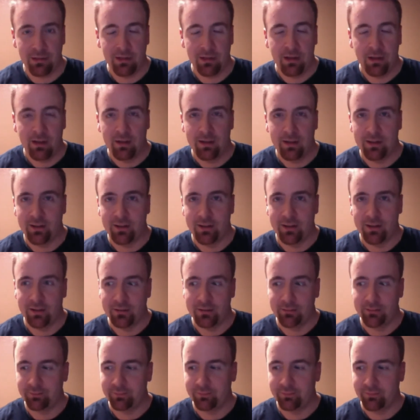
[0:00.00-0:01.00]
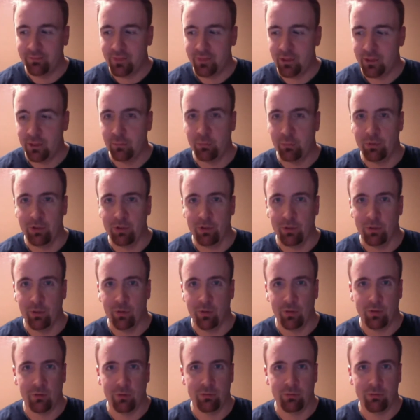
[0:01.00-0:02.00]
You can pre-order
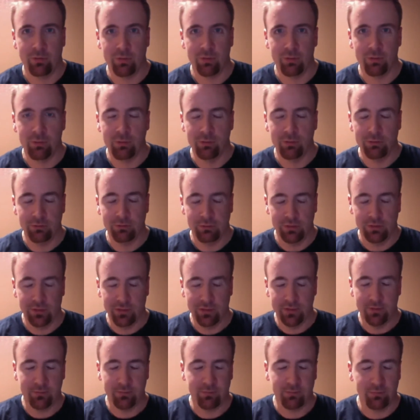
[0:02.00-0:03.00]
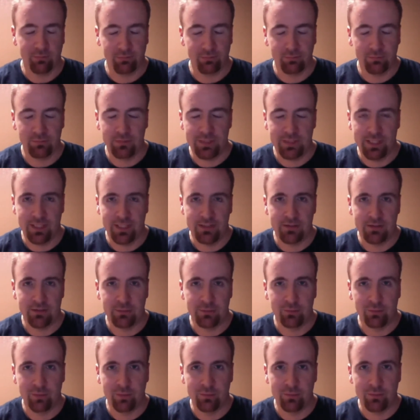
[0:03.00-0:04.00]
through Zach's
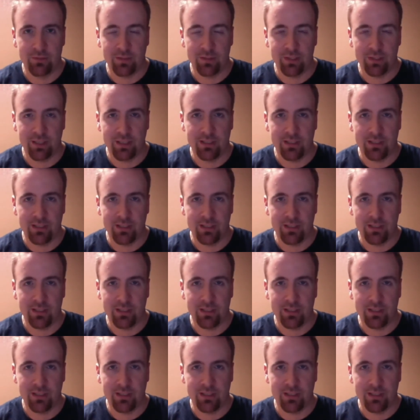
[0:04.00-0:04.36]
website.